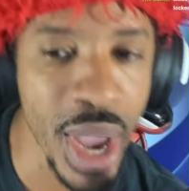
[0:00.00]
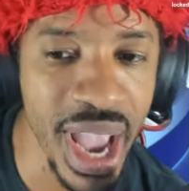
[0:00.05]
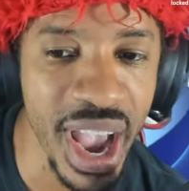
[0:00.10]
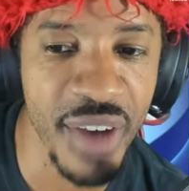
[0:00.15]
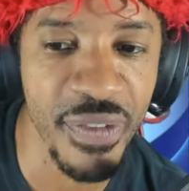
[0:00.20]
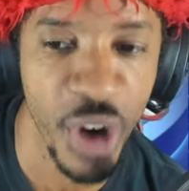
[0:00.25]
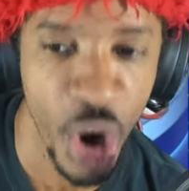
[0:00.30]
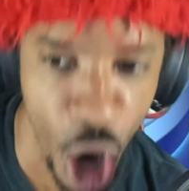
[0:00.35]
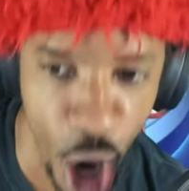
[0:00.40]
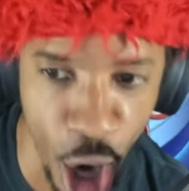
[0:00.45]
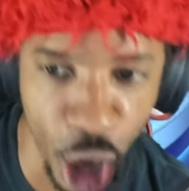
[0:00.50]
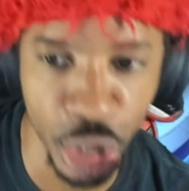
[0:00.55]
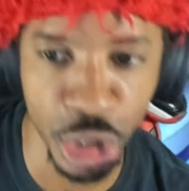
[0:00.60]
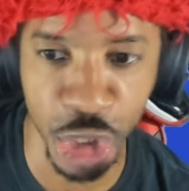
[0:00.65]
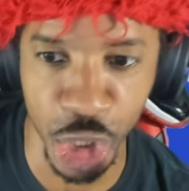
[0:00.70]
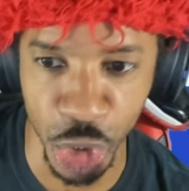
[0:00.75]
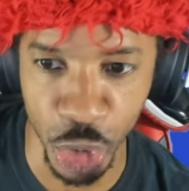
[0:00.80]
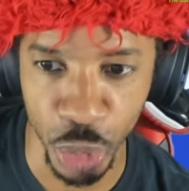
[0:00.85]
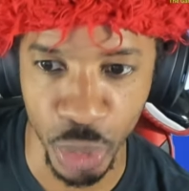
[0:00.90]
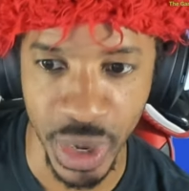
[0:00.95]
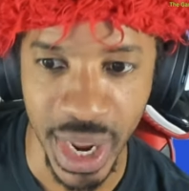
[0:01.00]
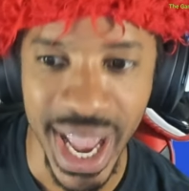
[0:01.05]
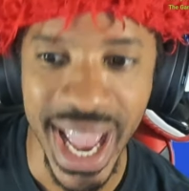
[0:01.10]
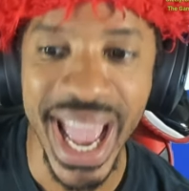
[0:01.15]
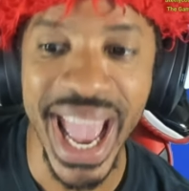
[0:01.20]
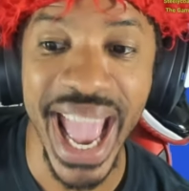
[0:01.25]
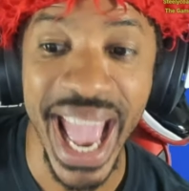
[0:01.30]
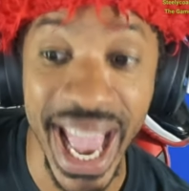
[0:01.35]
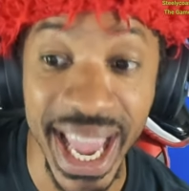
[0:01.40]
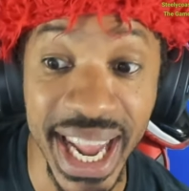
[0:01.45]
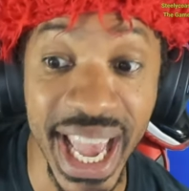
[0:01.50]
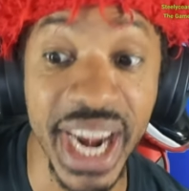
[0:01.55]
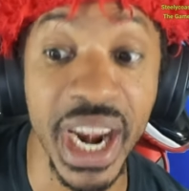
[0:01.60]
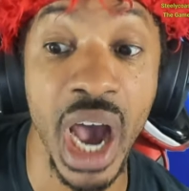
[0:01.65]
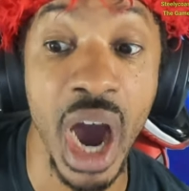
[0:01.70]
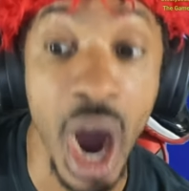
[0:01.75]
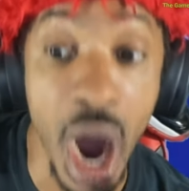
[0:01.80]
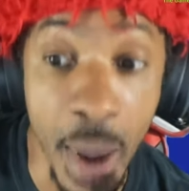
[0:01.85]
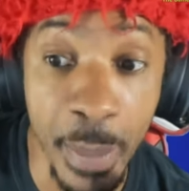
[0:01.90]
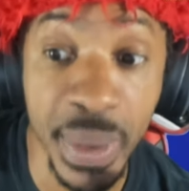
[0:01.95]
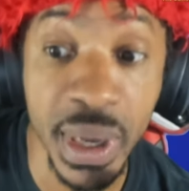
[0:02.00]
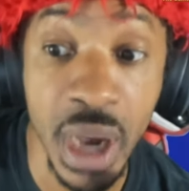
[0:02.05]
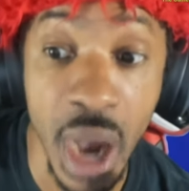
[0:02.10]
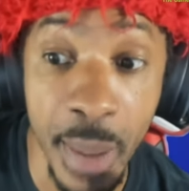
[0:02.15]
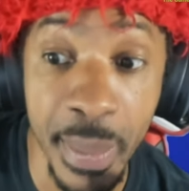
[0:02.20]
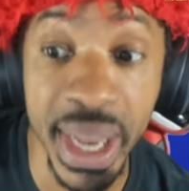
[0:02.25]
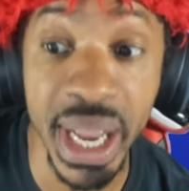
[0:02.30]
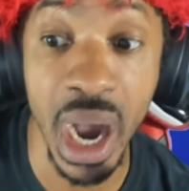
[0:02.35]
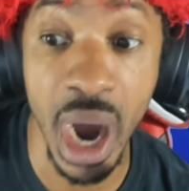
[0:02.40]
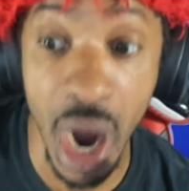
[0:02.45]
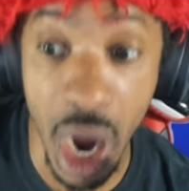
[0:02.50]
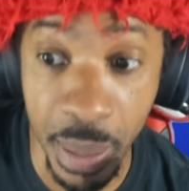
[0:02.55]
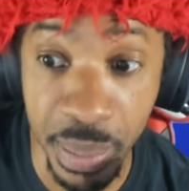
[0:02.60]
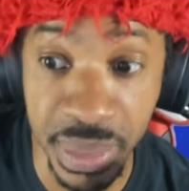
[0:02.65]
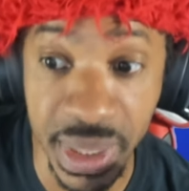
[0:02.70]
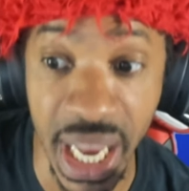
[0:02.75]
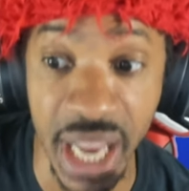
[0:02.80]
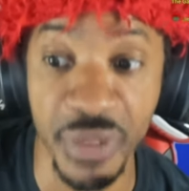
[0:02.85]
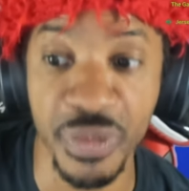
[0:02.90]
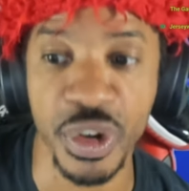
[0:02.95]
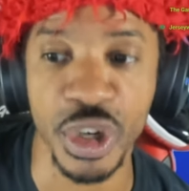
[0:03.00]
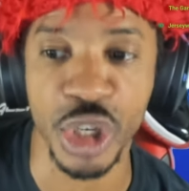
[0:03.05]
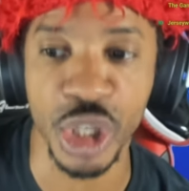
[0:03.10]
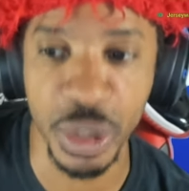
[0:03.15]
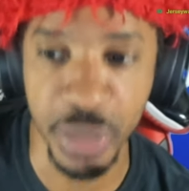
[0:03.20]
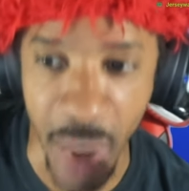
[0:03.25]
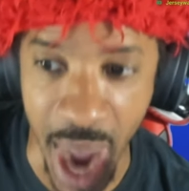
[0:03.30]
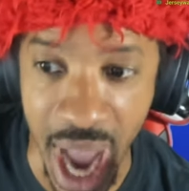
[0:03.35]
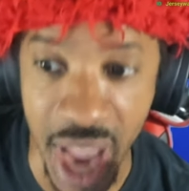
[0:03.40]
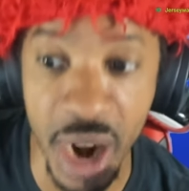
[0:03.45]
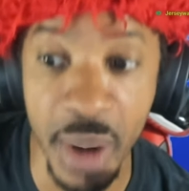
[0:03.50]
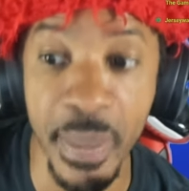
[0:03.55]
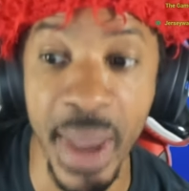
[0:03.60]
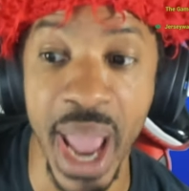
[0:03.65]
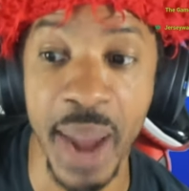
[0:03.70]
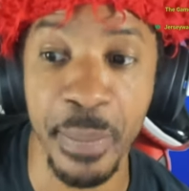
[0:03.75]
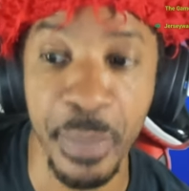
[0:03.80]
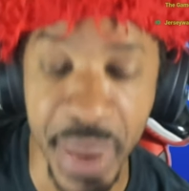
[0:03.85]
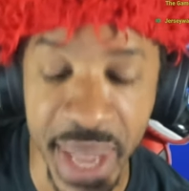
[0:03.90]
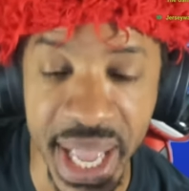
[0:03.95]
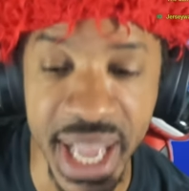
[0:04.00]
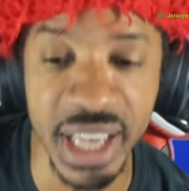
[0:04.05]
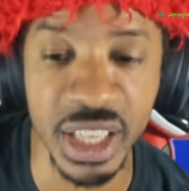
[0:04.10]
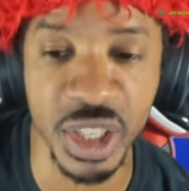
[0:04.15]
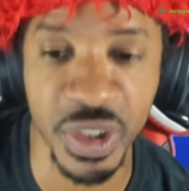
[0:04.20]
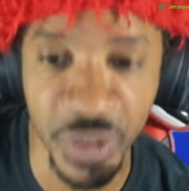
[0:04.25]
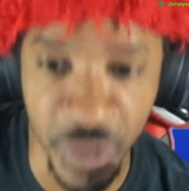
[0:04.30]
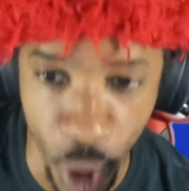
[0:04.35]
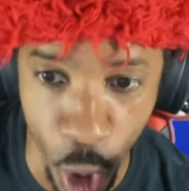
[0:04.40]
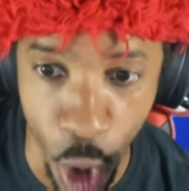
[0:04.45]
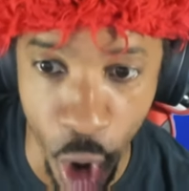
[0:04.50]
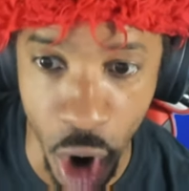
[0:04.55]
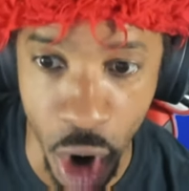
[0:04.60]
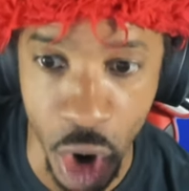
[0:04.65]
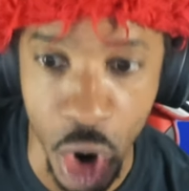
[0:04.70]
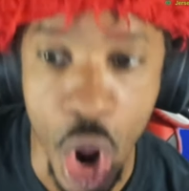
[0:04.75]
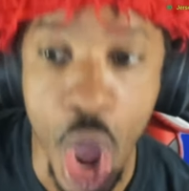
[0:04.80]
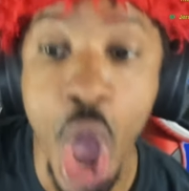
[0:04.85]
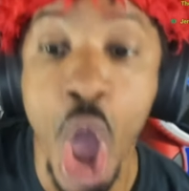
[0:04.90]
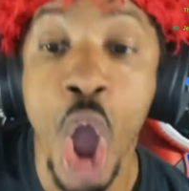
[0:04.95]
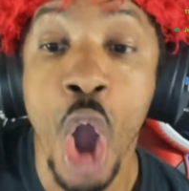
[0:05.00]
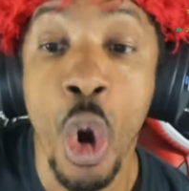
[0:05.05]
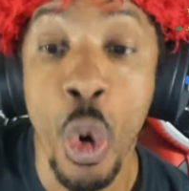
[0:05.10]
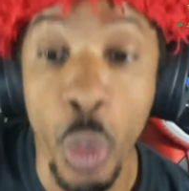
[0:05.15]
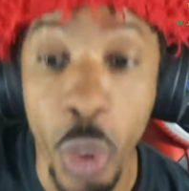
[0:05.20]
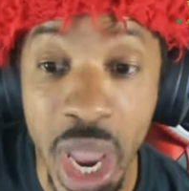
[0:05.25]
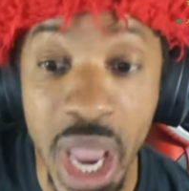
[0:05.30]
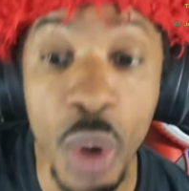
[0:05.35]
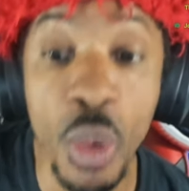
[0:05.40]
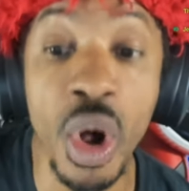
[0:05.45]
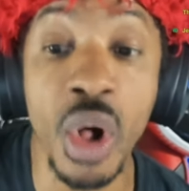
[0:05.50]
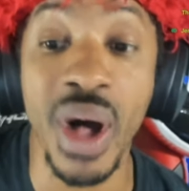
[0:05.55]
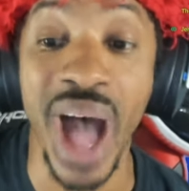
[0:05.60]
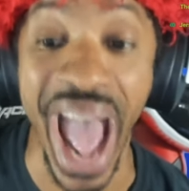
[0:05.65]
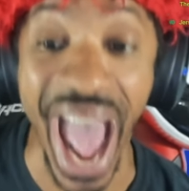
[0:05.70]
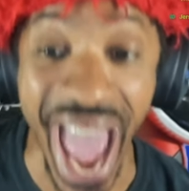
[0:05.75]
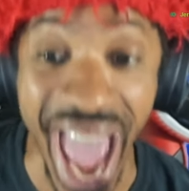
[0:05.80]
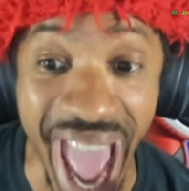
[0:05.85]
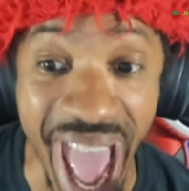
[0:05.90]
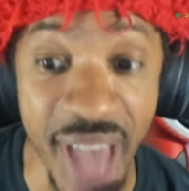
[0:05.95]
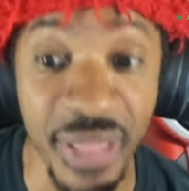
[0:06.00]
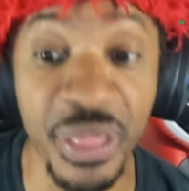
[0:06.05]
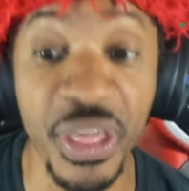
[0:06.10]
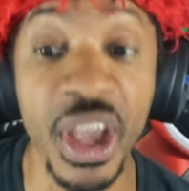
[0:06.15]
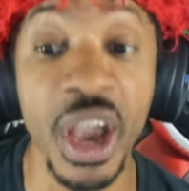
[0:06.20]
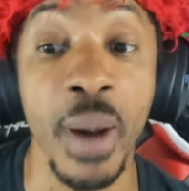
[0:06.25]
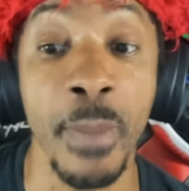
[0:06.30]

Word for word: have heard you. In an upcoming update for Spider-Man PS4, we will add the